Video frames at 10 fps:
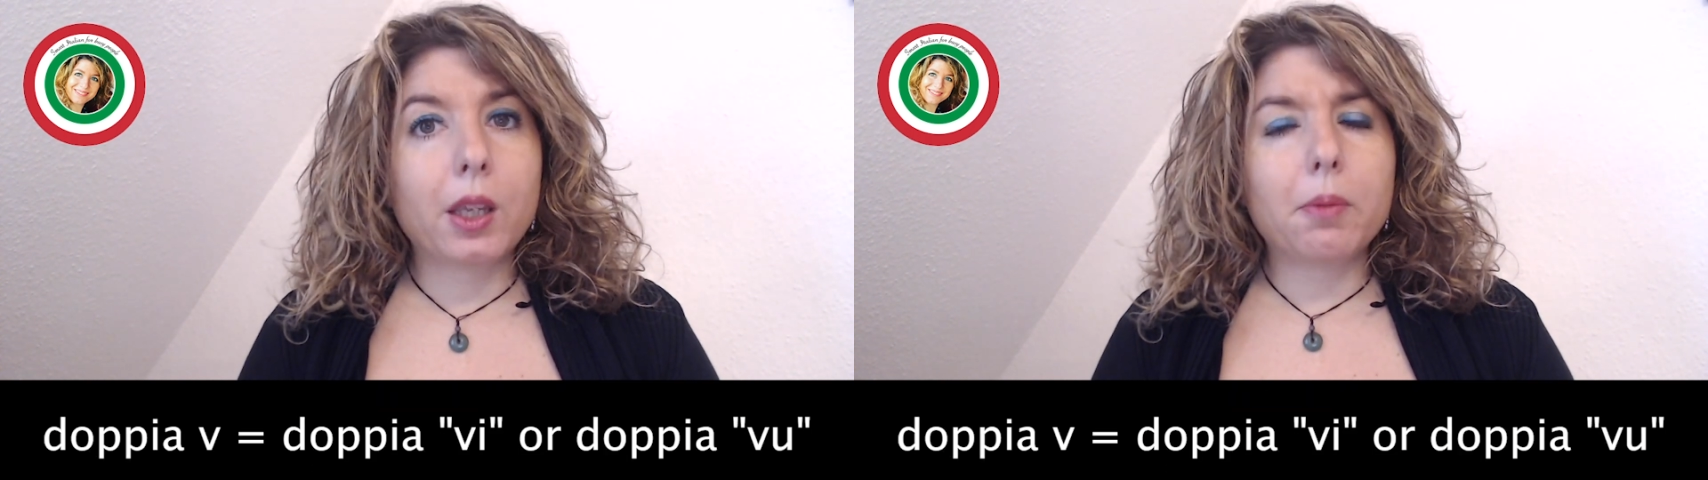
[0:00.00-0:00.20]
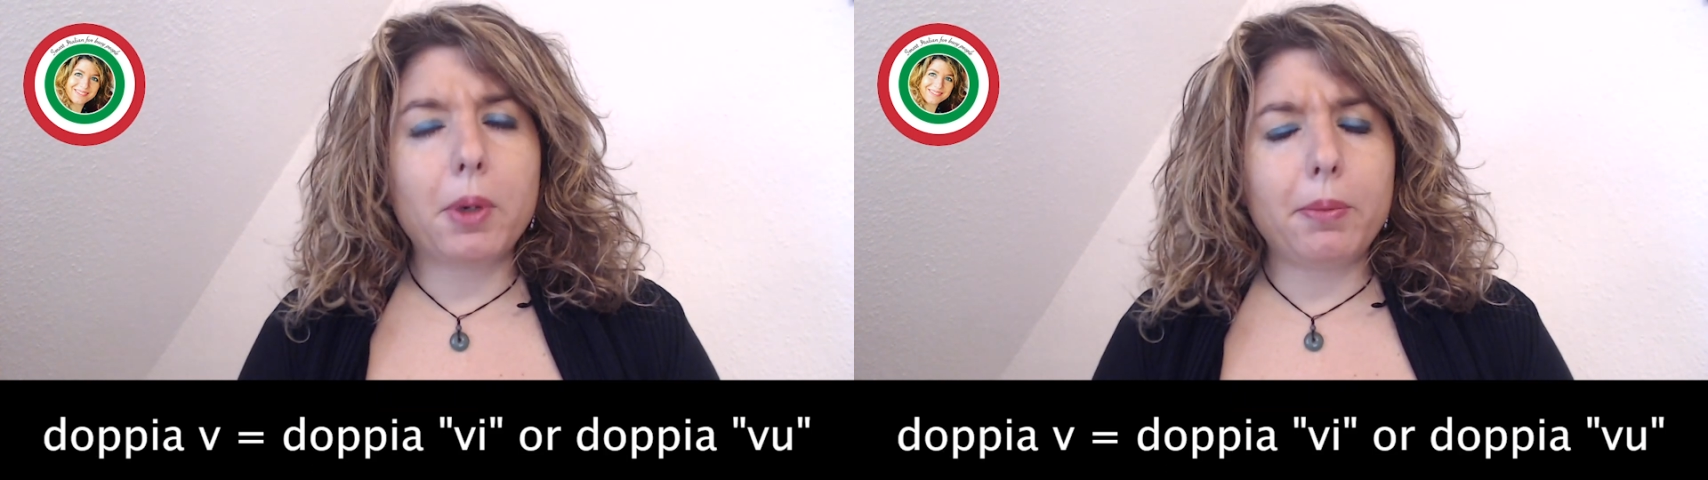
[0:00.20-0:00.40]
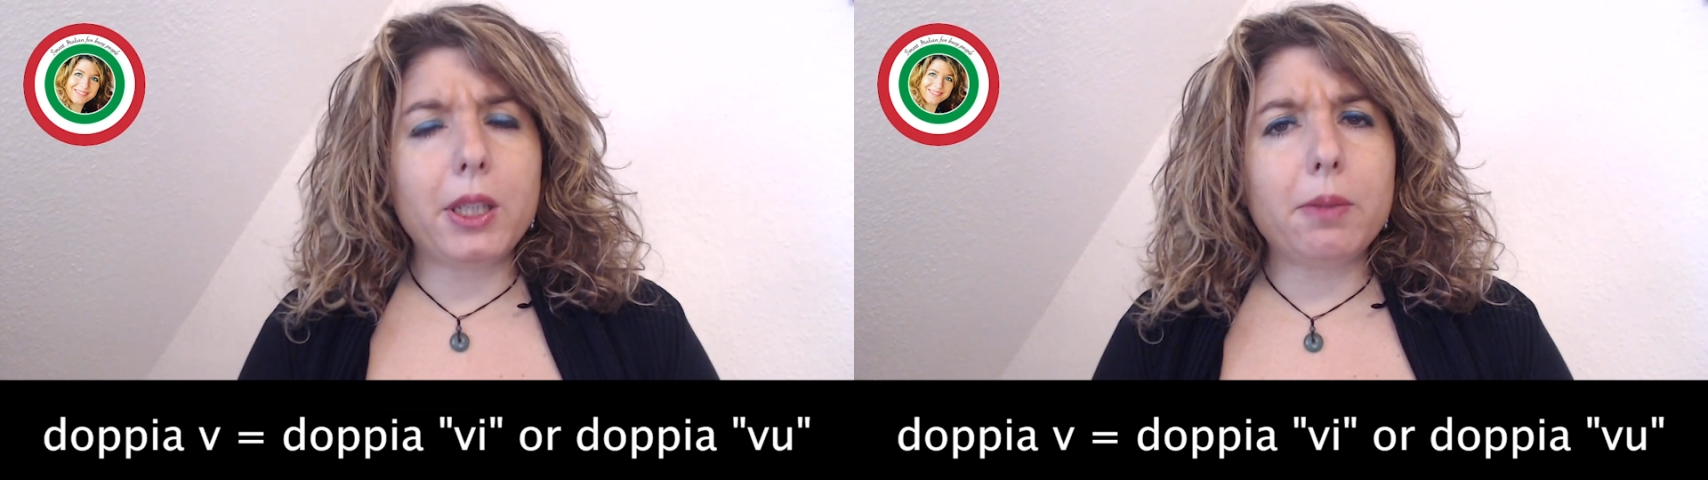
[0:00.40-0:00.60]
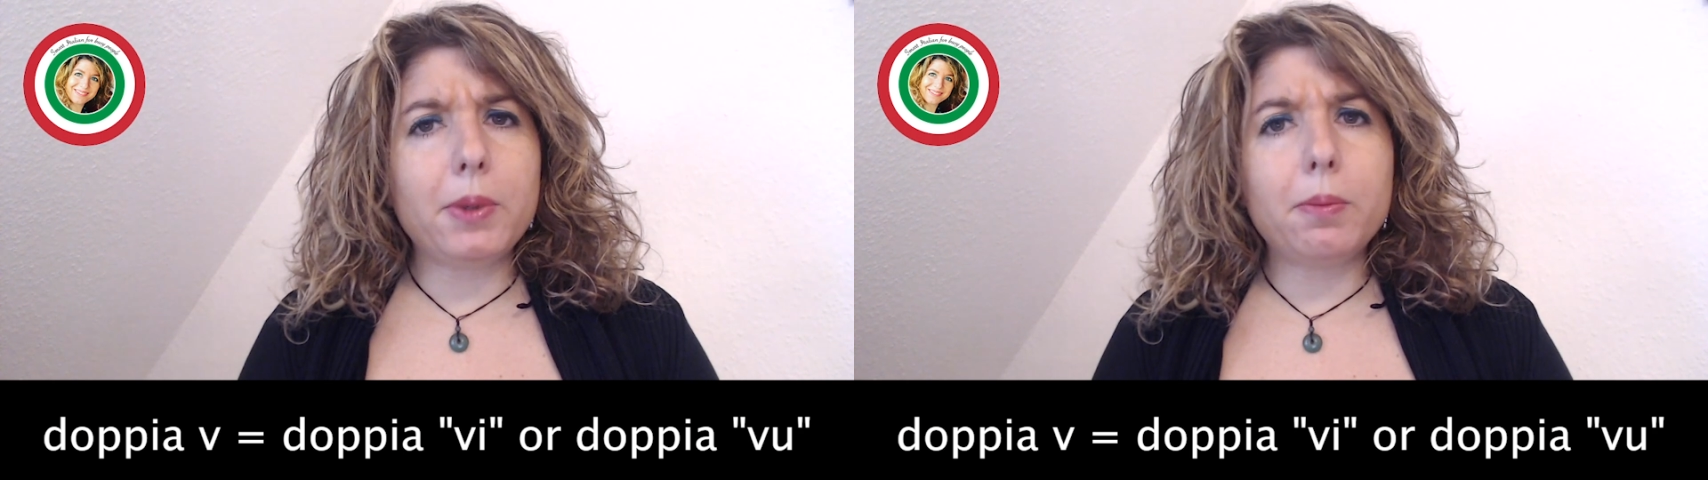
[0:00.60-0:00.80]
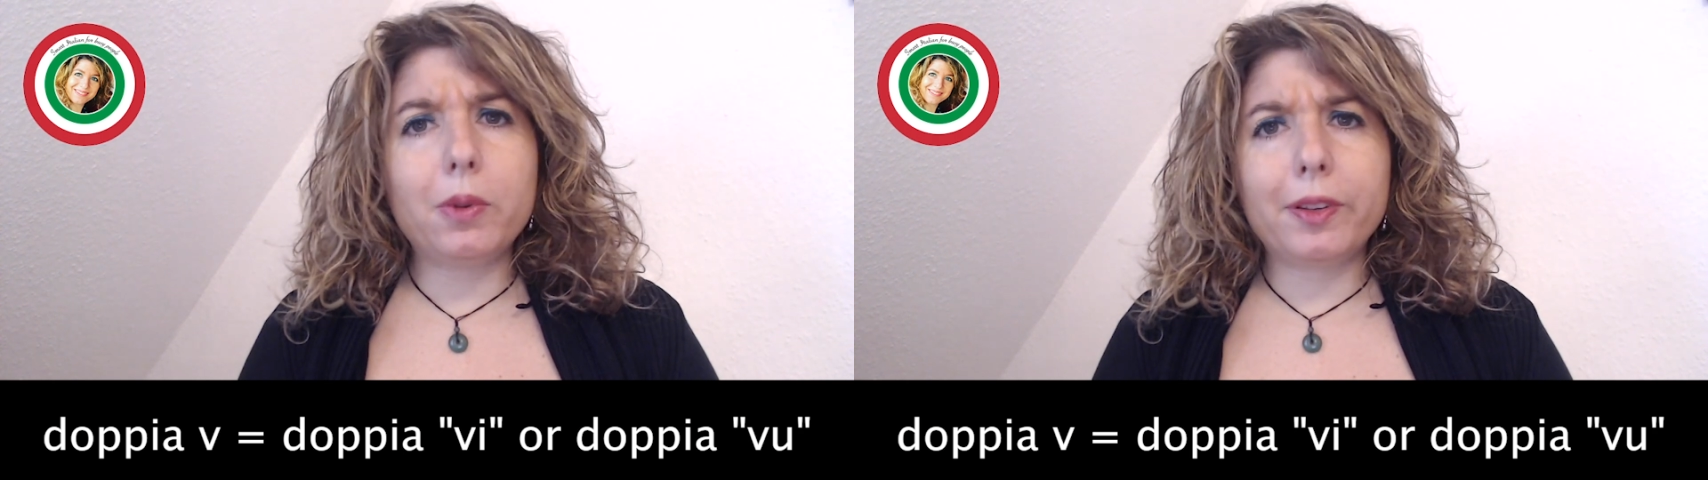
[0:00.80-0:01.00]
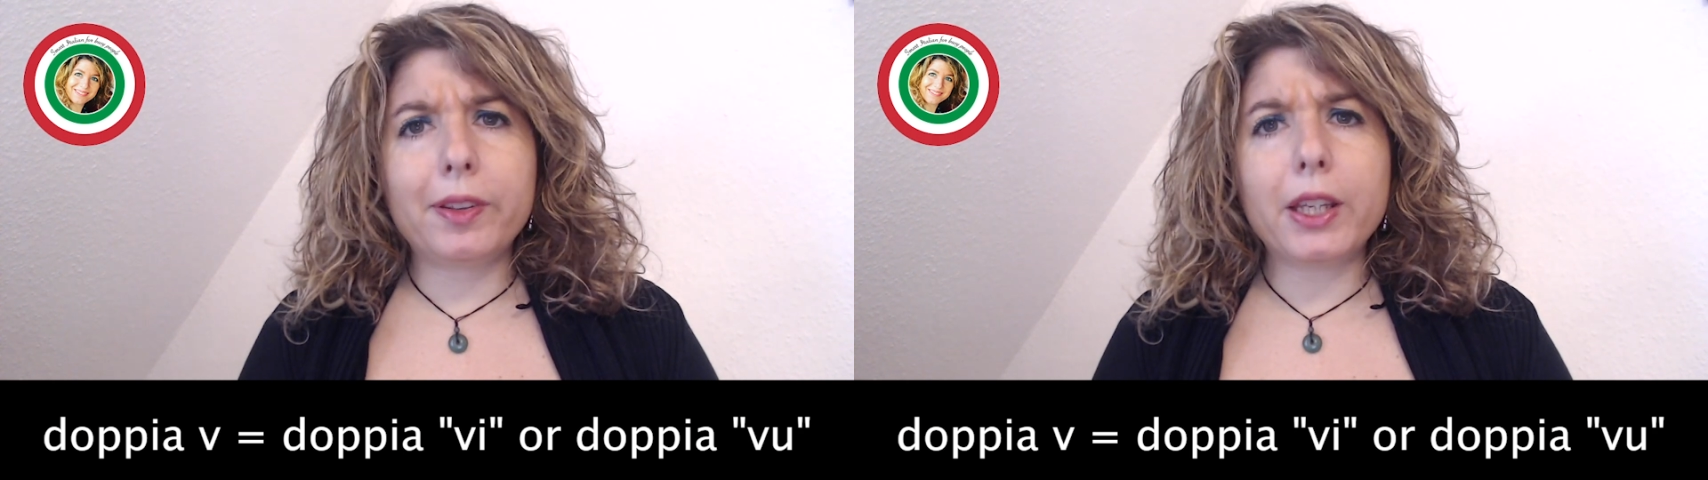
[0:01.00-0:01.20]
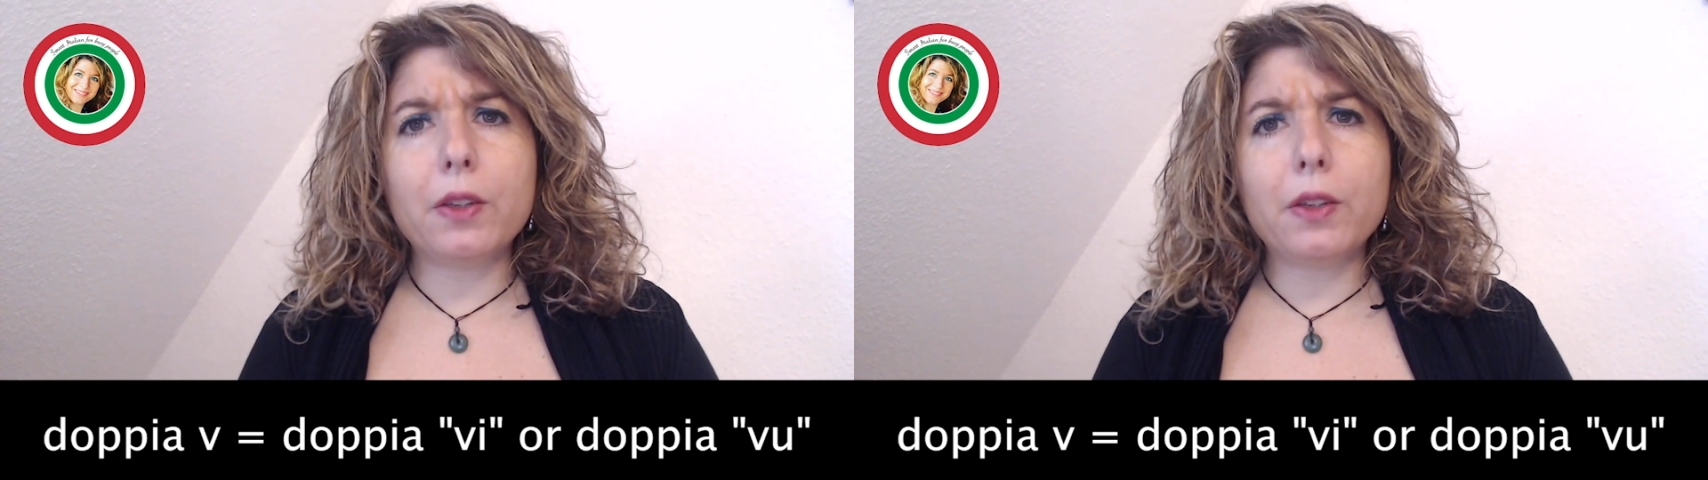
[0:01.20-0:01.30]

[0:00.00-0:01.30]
But many people say